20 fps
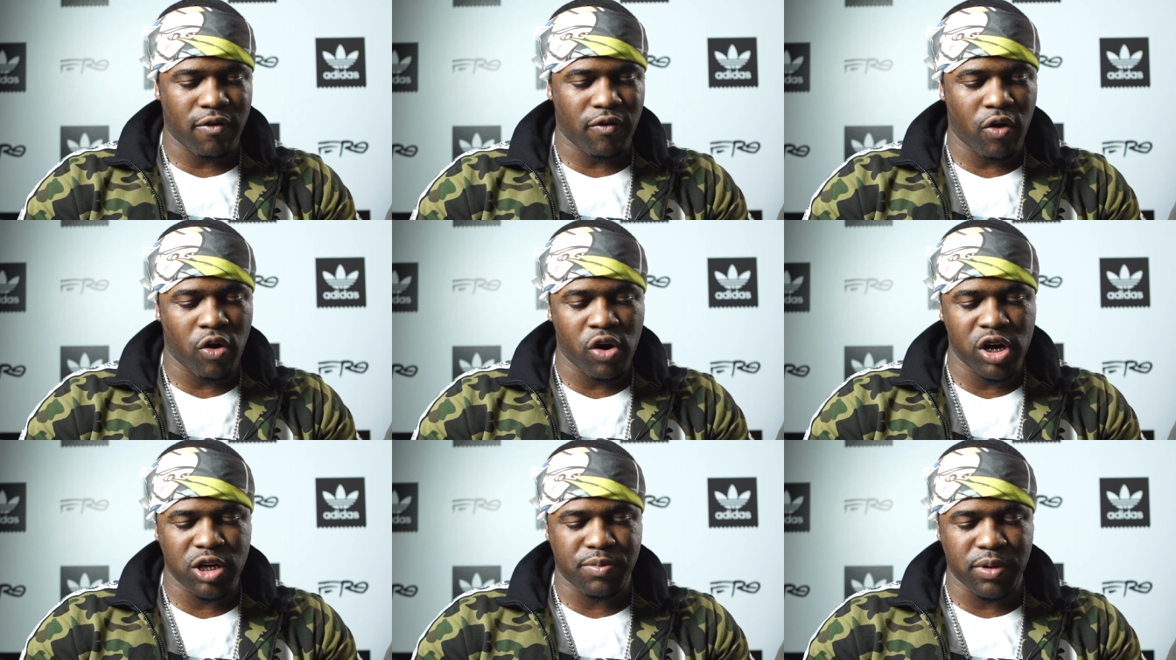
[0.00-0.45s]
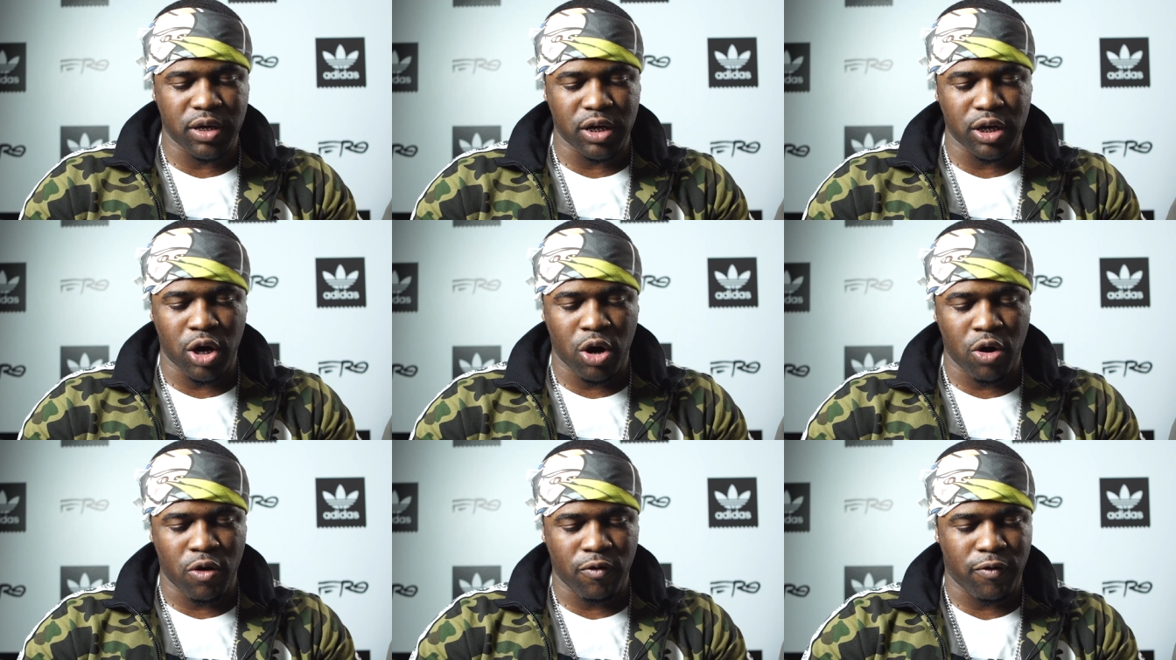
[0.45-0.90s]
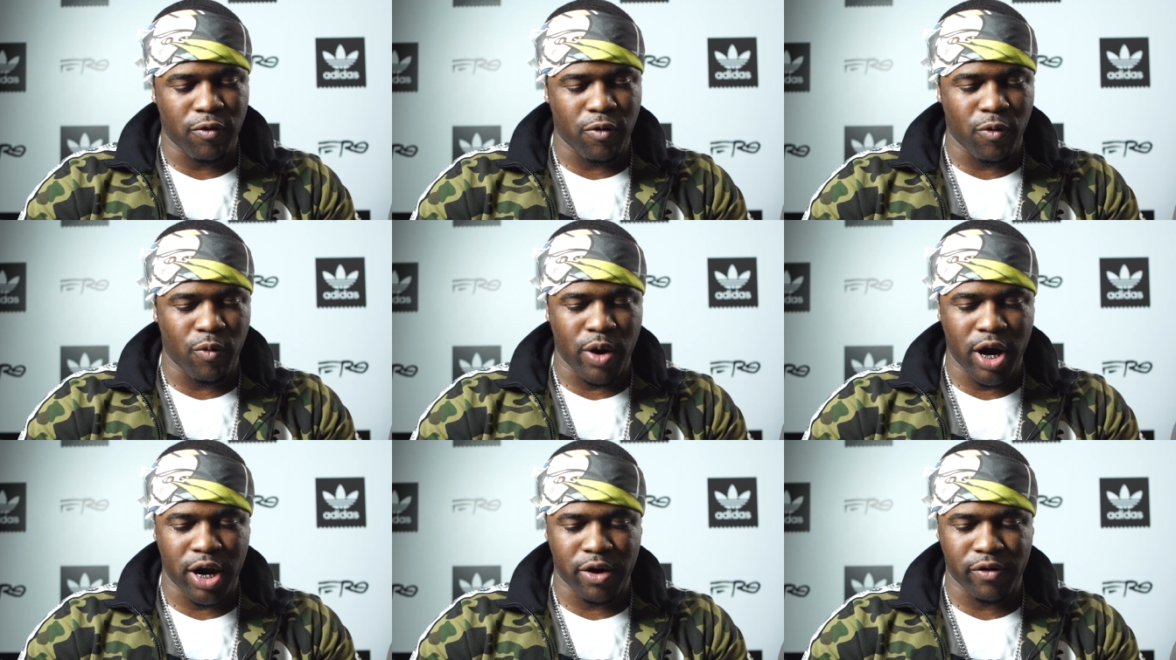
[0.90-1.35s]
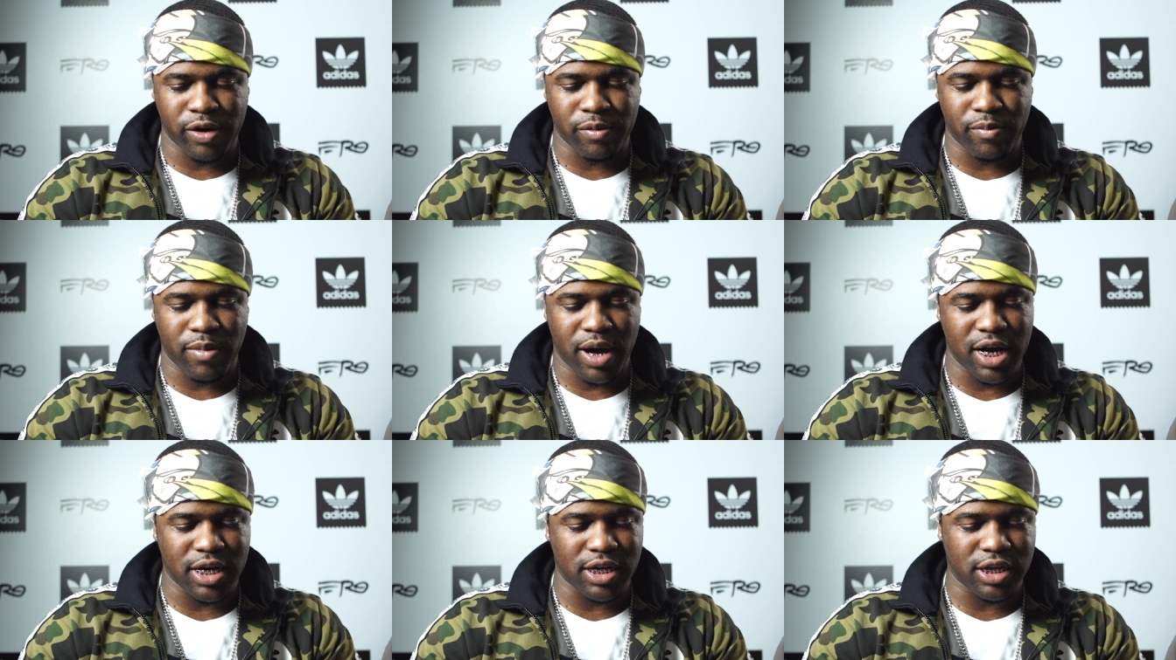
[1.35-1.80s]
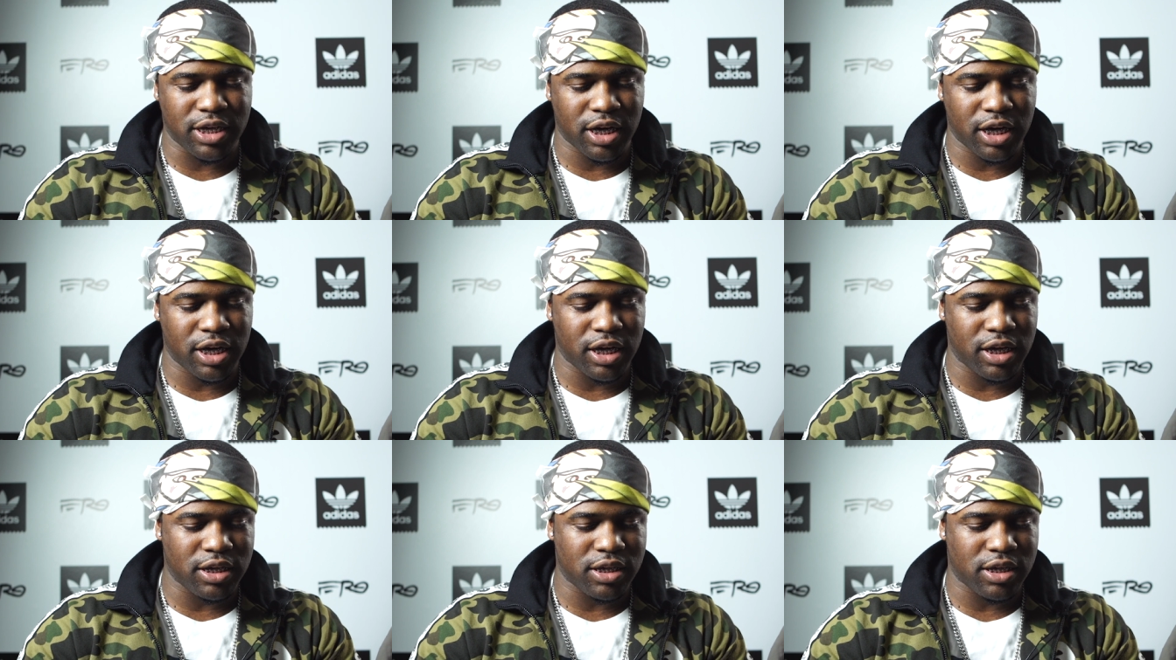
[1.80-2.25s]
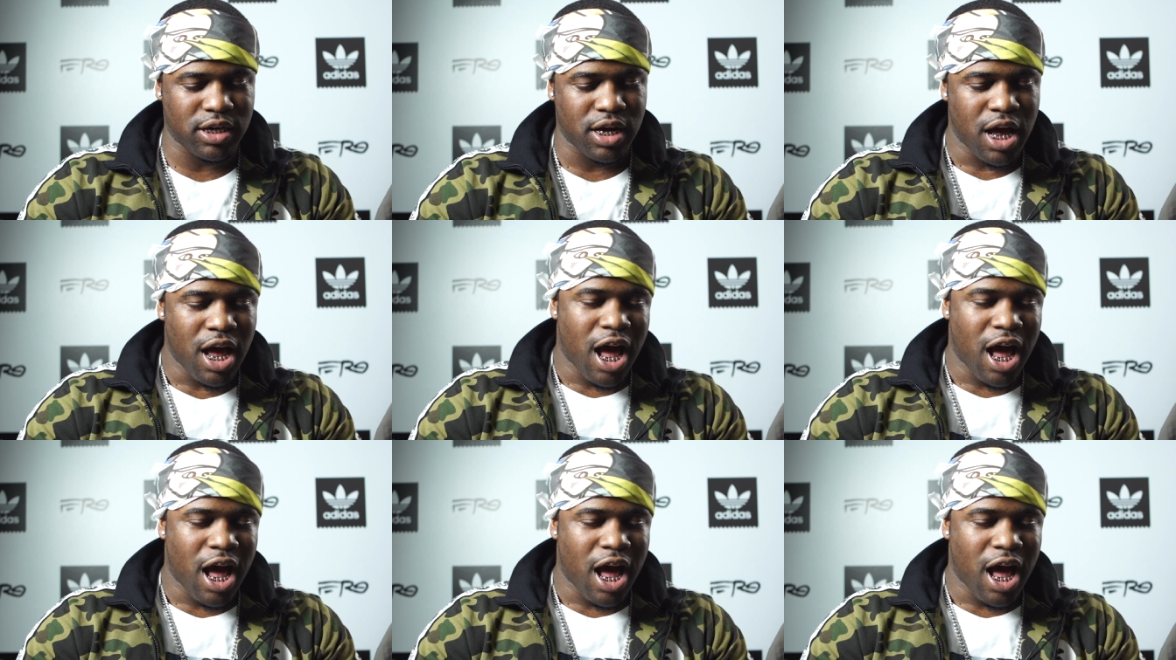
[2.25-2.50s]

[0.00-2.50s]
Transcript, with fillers: have always been known for wearing my jeans.